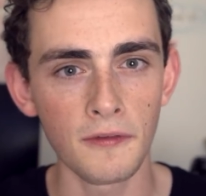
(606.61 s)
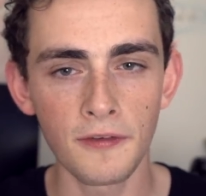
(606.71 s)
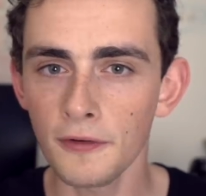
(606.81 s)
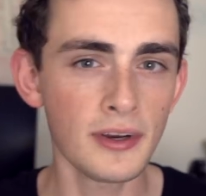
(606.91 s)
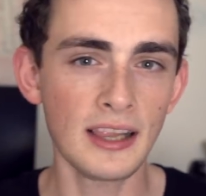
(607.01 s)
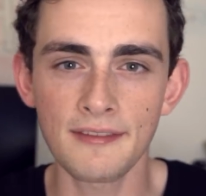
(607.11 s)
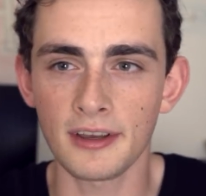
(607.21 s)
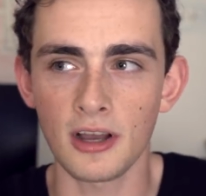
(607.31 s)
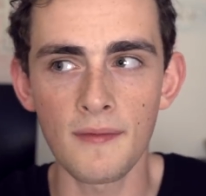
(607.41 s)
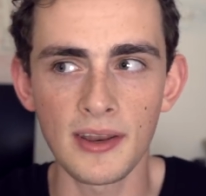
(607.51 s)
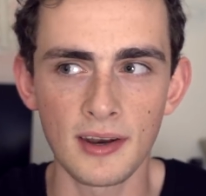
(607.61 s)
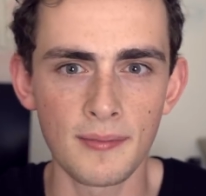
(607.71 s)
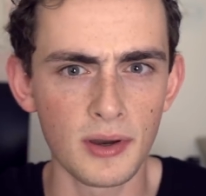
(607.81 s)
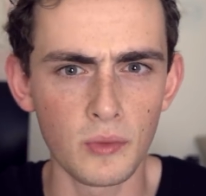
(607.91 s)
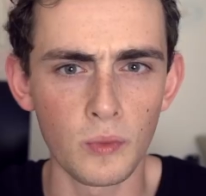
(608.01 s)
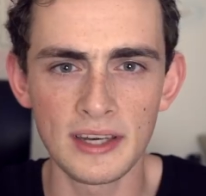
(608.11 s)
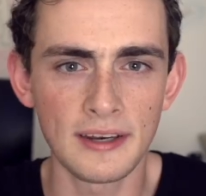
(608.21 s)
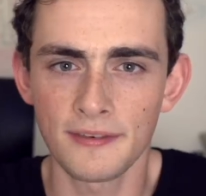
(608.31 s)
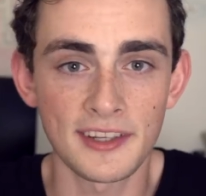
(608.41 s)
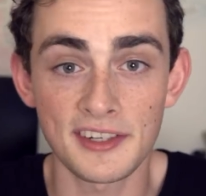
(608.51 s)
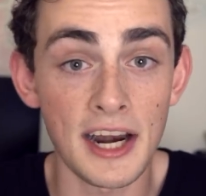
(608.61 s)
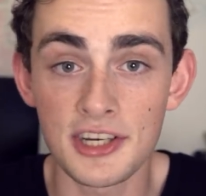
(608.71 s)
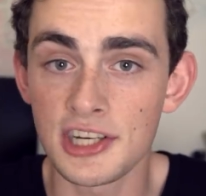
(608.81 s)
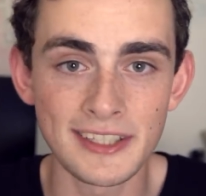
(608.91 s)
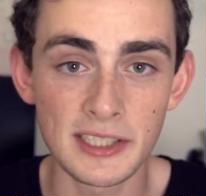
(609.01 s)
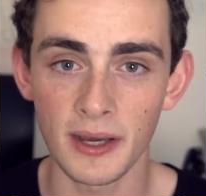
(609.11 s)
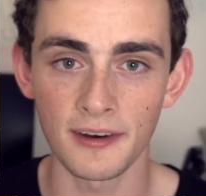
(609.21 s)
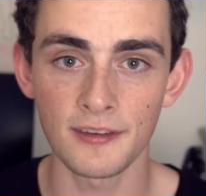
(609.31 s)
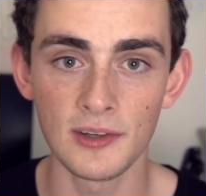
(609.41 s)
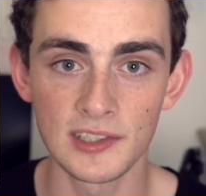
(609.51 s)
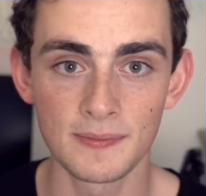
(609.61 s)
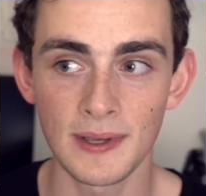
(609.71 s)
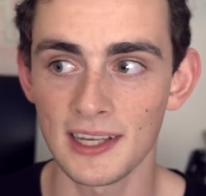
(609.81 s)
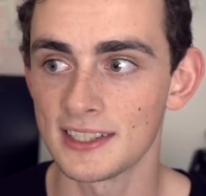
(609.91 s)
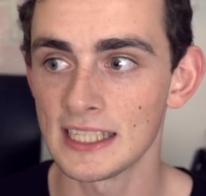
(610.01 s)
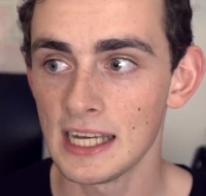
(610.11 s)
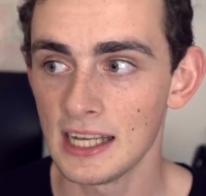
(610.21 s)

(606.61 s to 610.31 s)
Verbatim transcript: feel free to leave a comment about what different strategies you might have used because